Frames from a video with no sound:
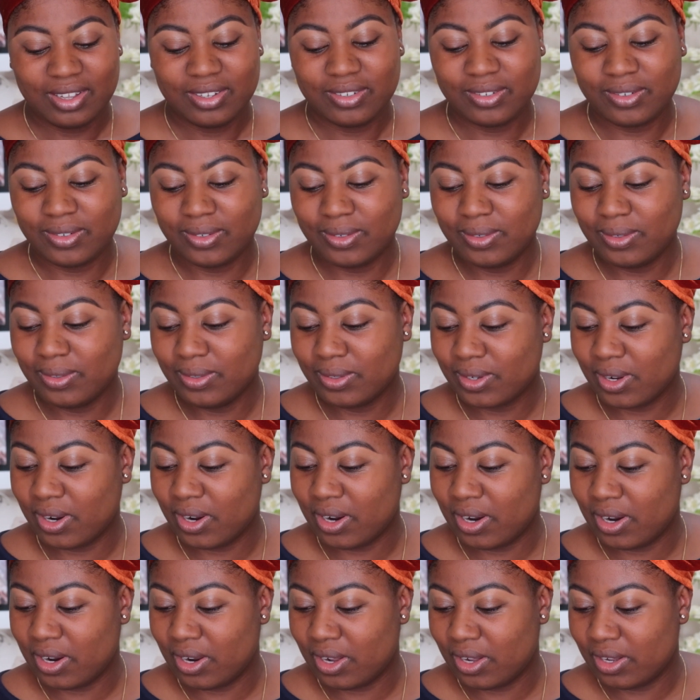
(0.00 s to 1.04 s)
Ooh,
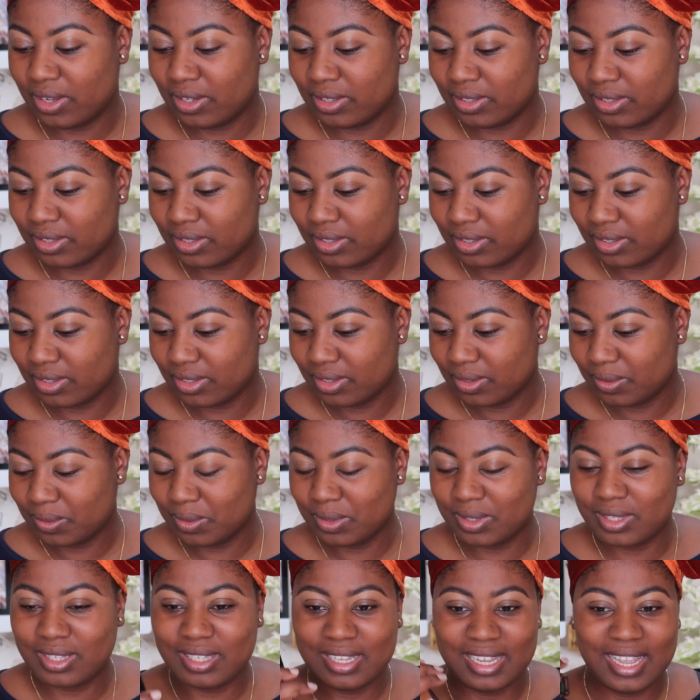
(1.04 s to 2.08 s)
girl.
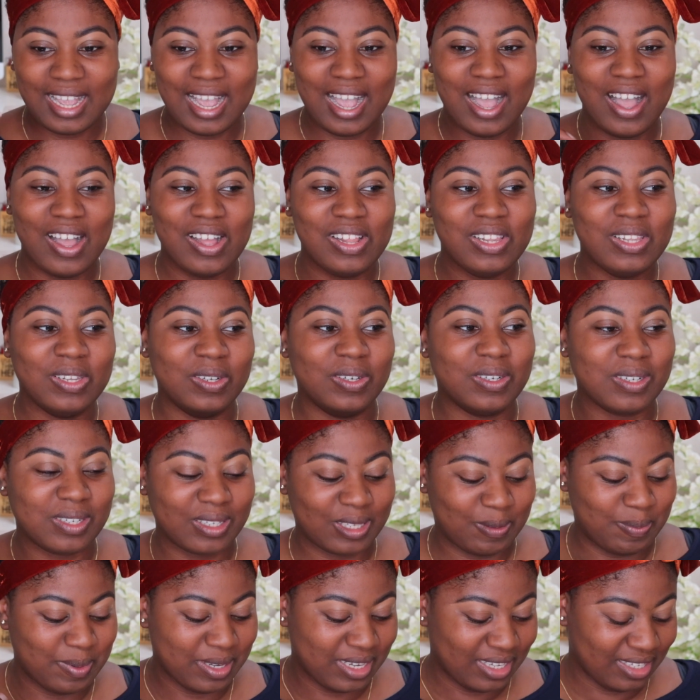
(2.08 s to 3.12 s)
We'll see how it
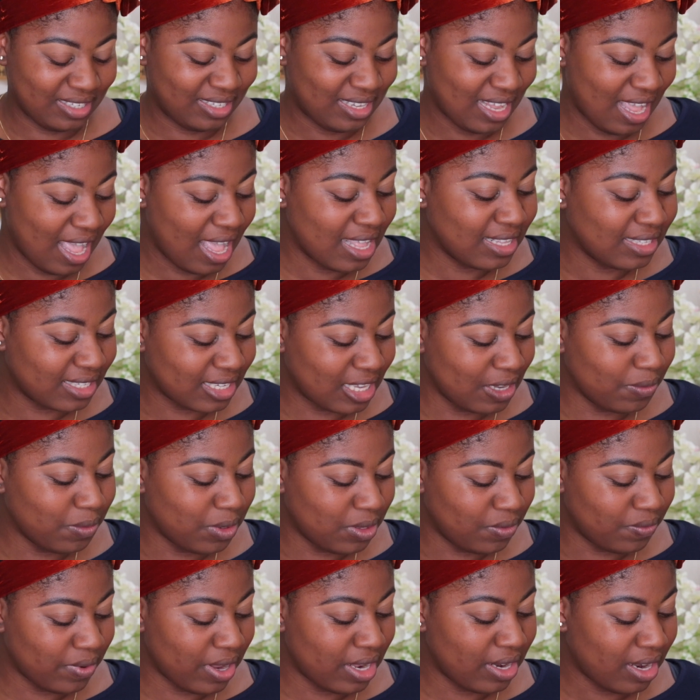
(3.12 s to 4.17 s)
looks, but tan skin
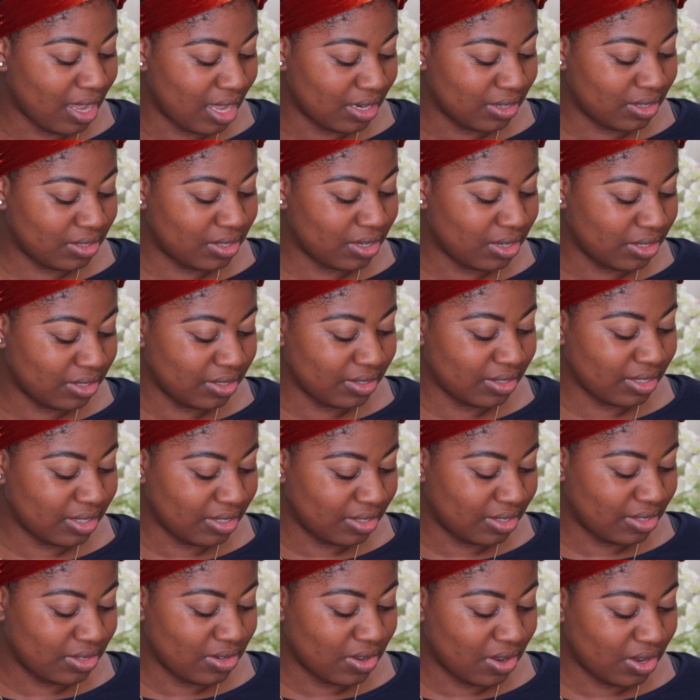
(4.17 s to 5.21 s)
with red undertones
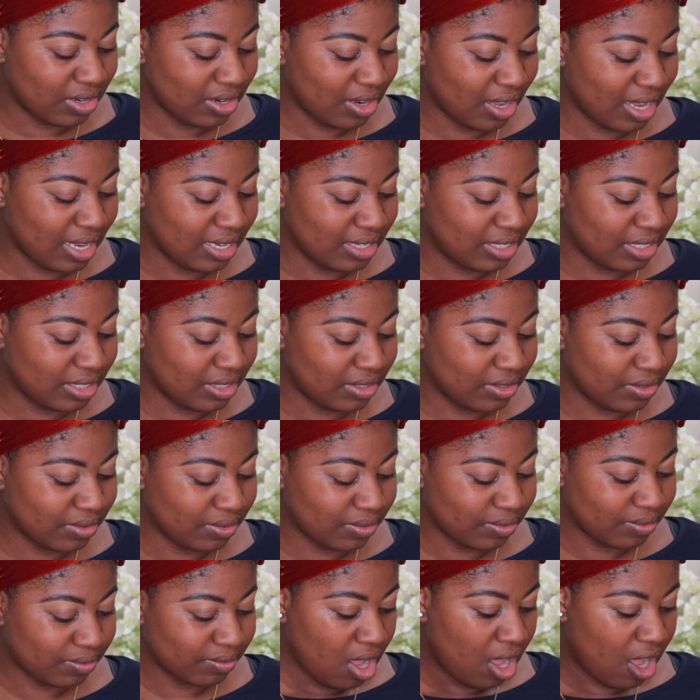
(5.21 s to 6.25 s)
is not ideal.
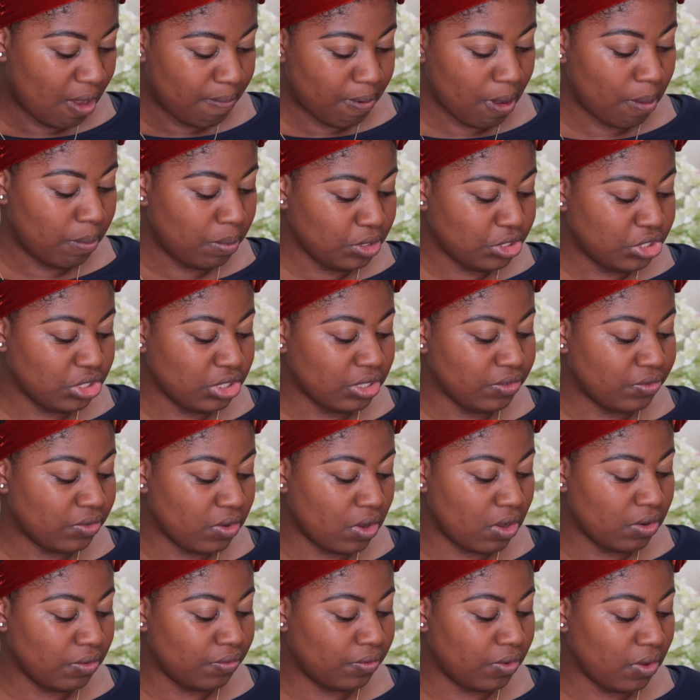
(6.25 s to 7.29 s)
I probably should have
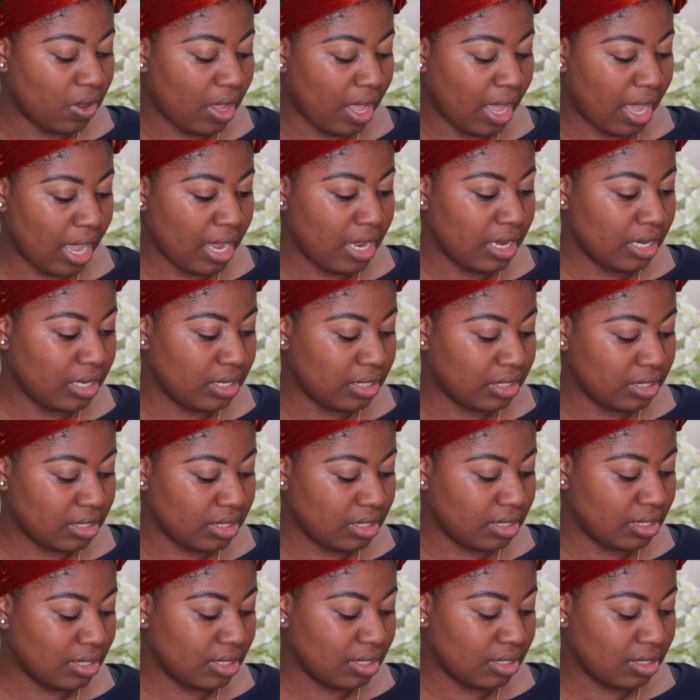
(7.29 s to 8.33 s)
gone for
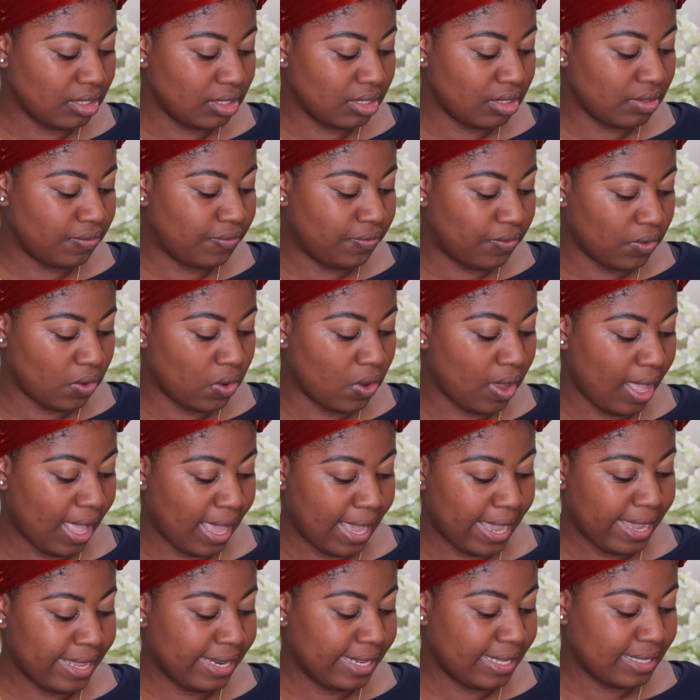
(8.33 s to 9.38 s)

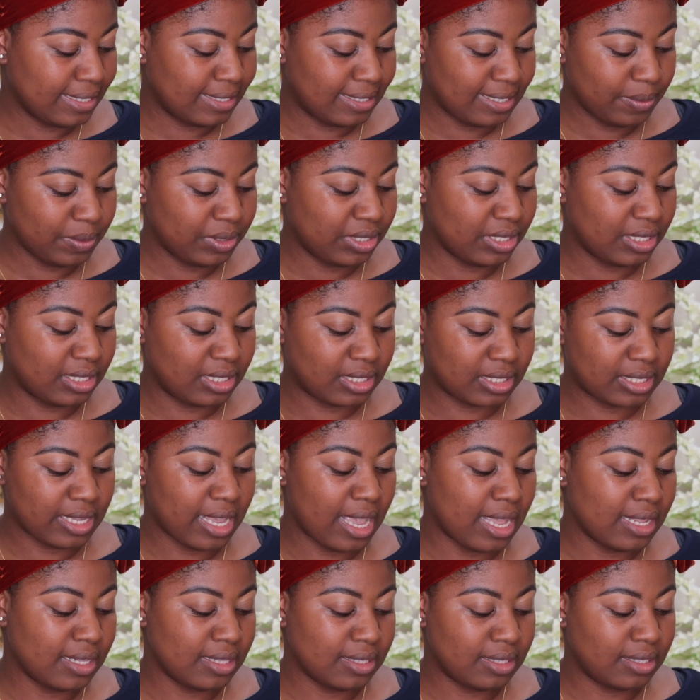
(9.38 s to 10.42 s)
480C, which is
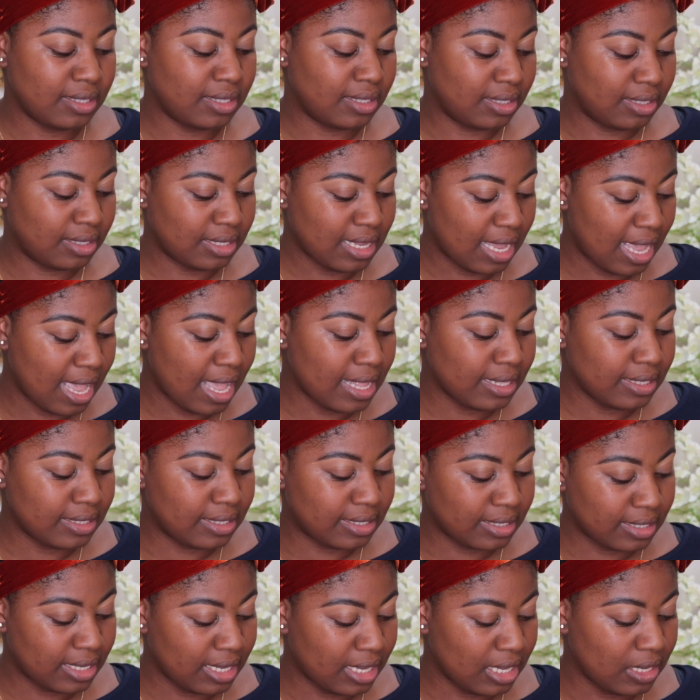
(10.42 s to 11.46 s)
tan
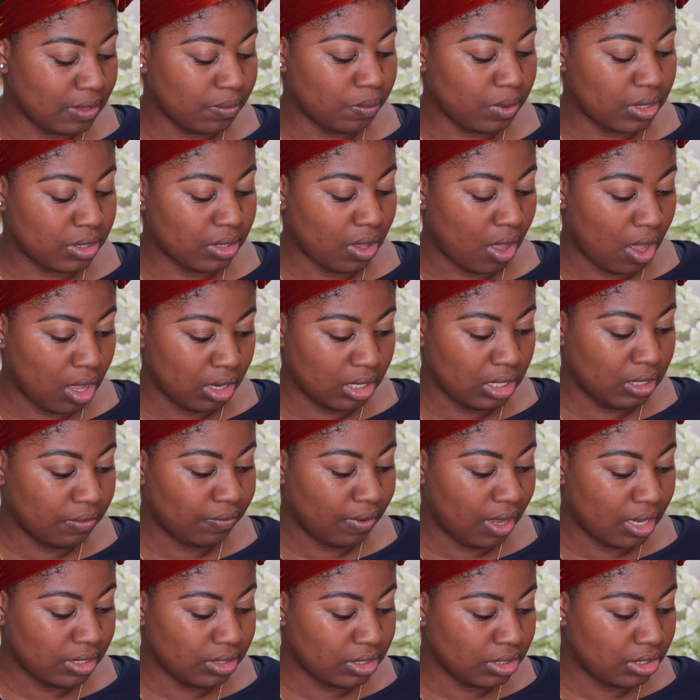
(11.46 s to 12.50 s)
skin with olive
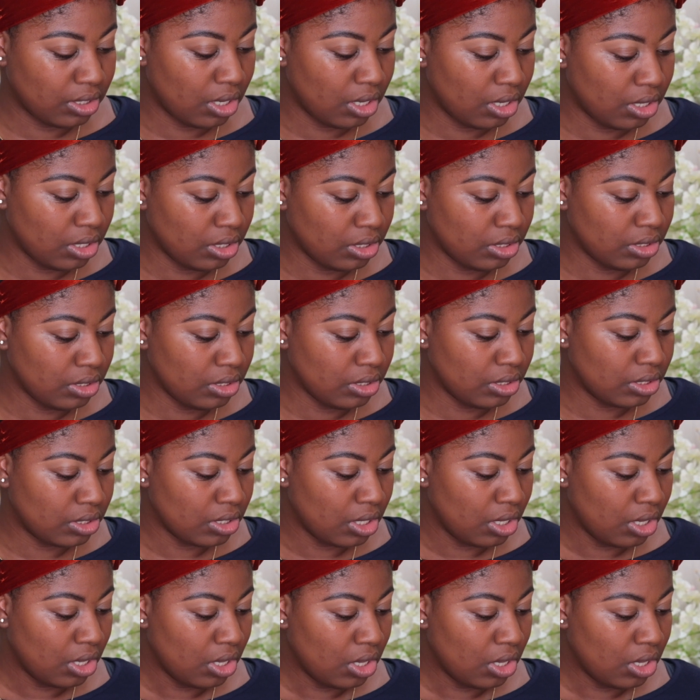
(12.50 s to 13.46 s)
undertones.